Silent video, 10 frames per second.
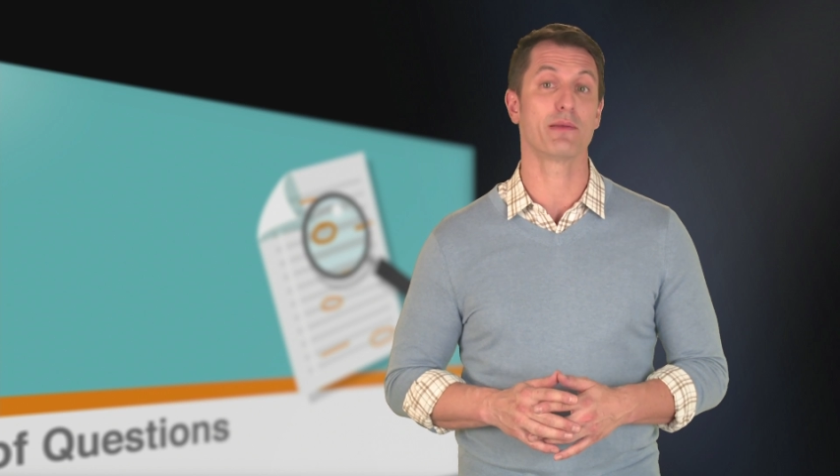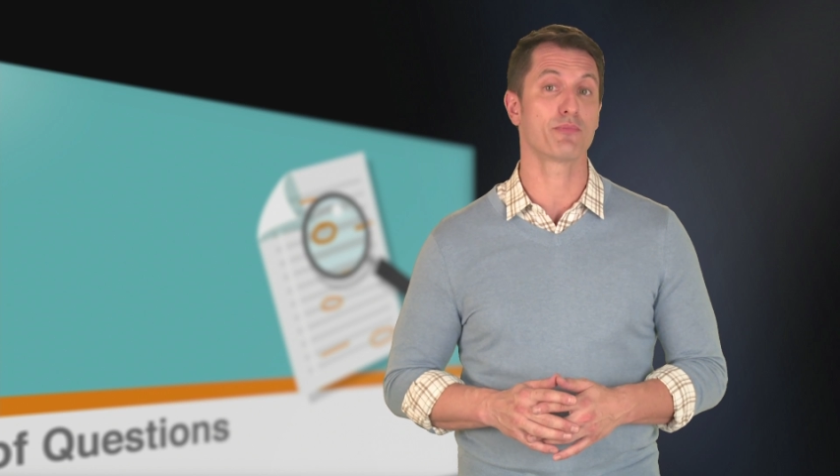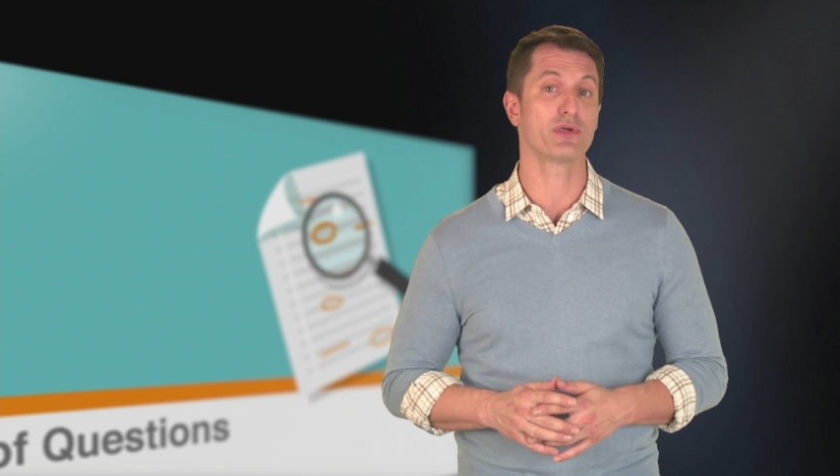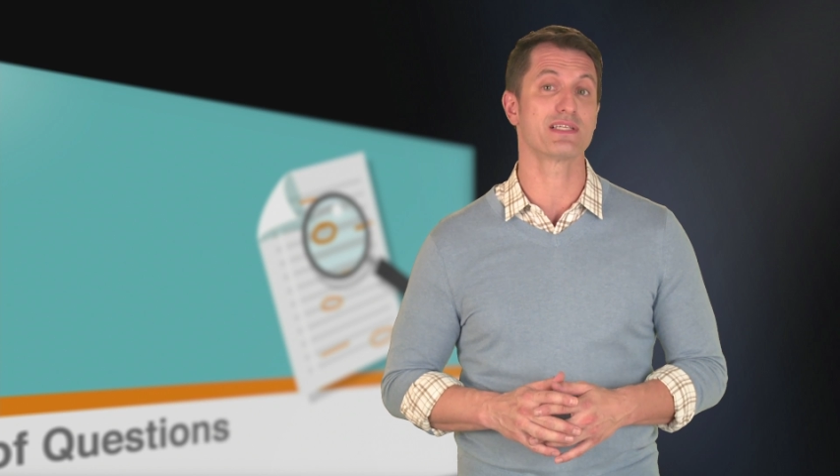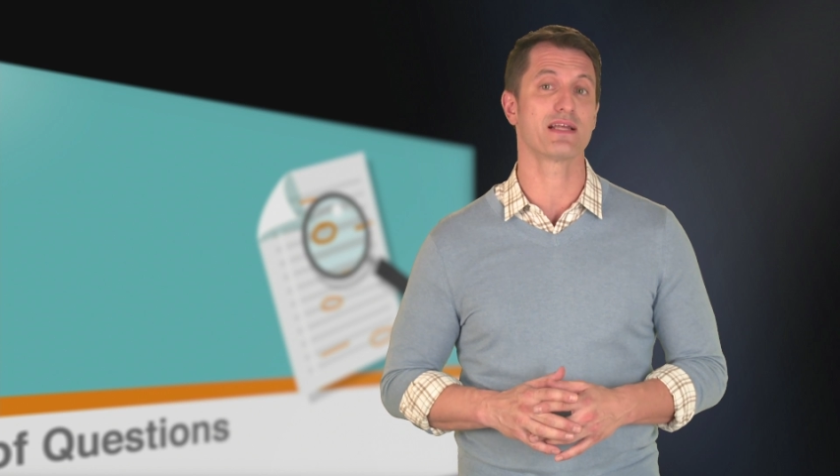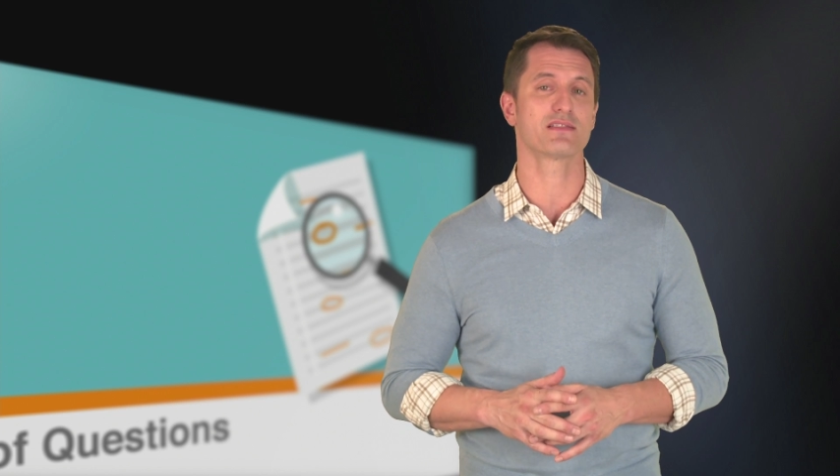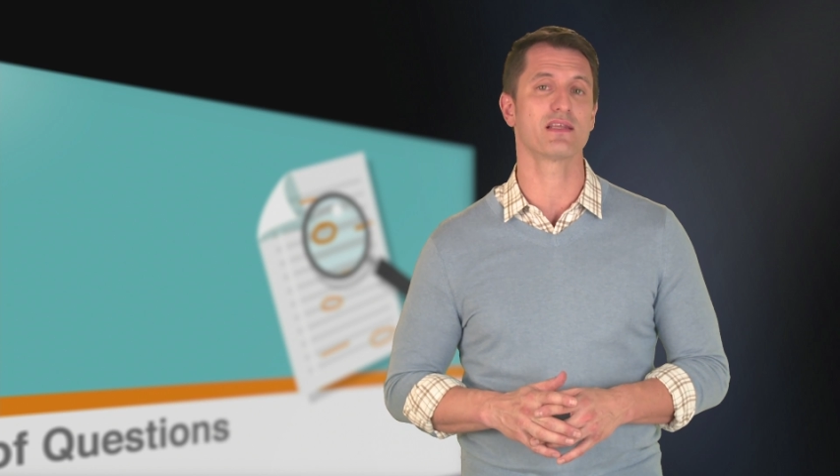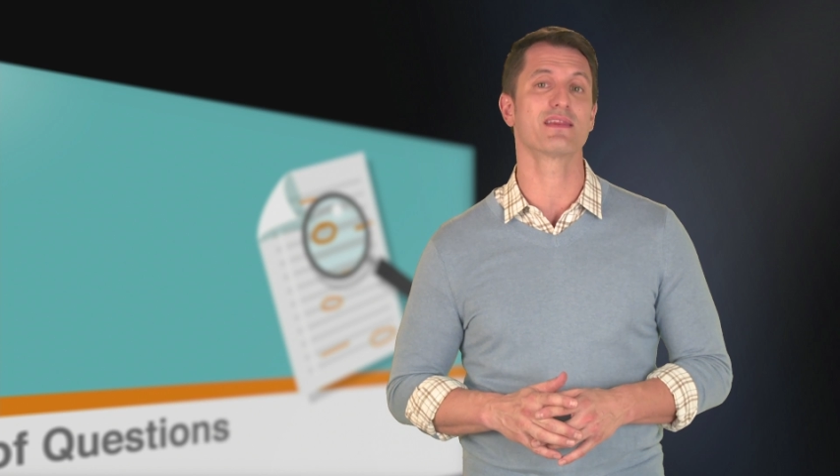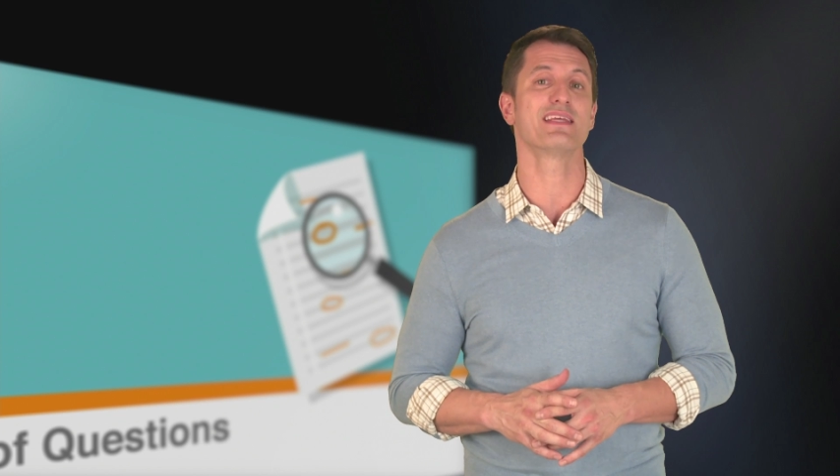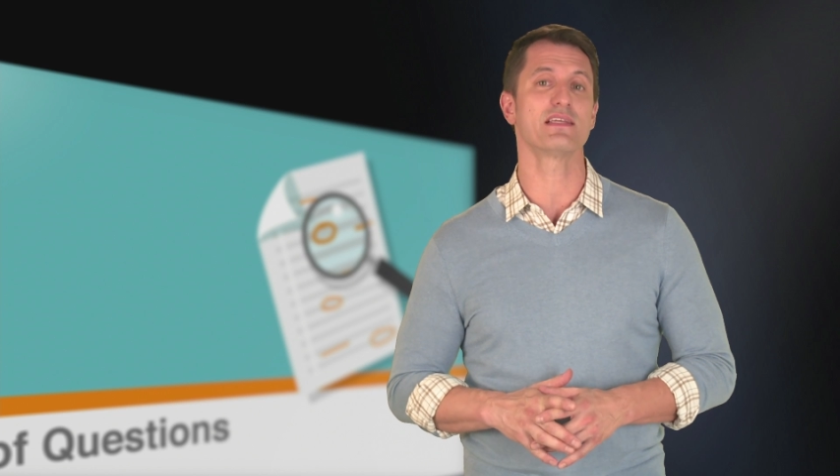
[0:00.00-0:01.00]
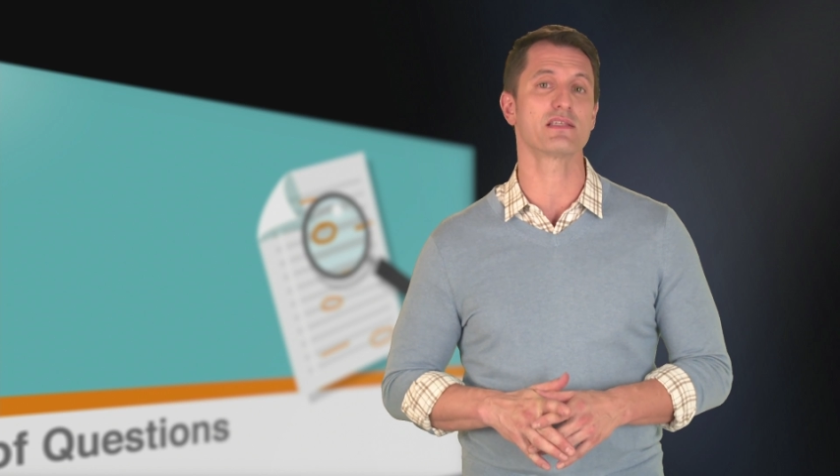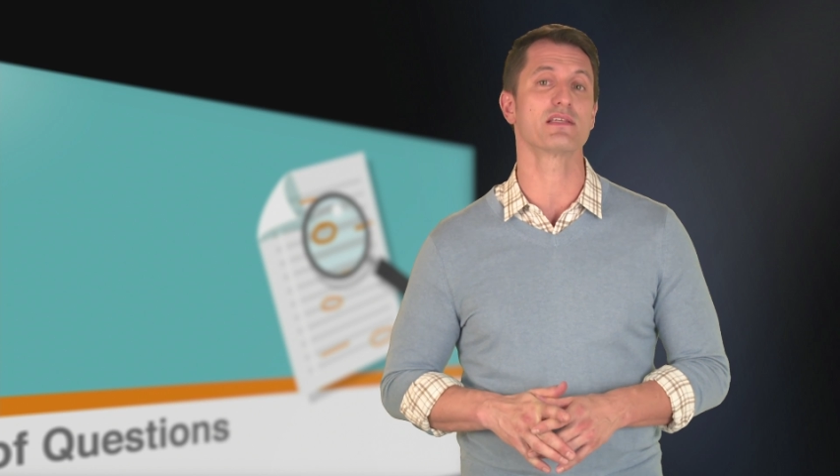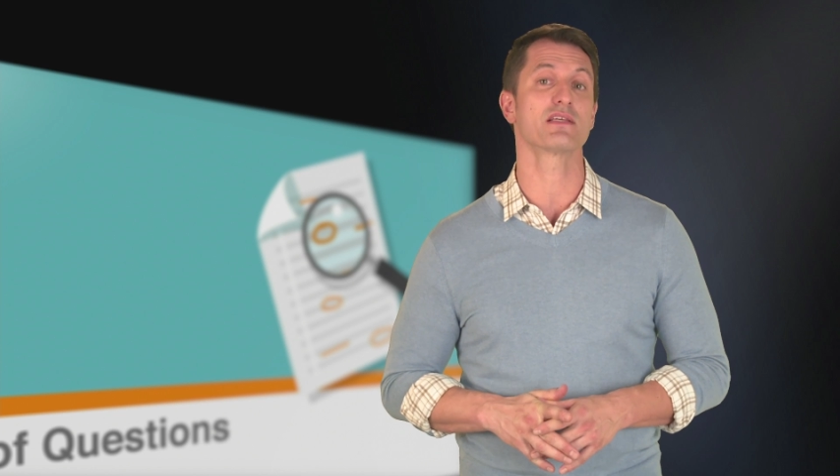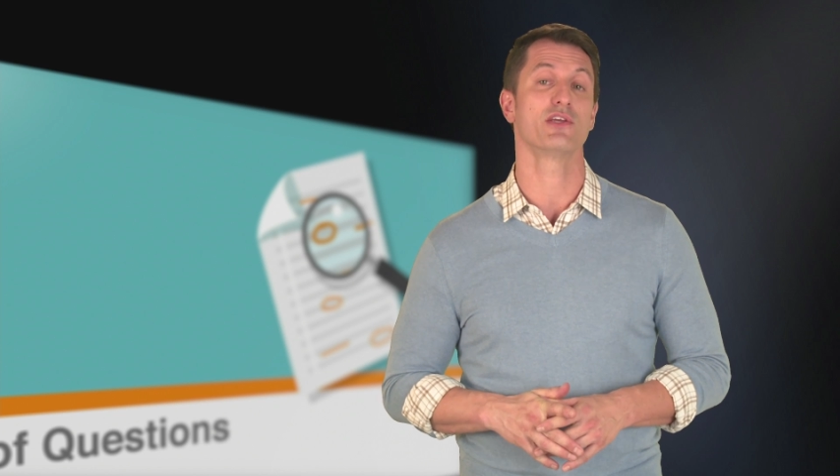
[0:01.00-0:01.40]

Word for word: and presents the thesis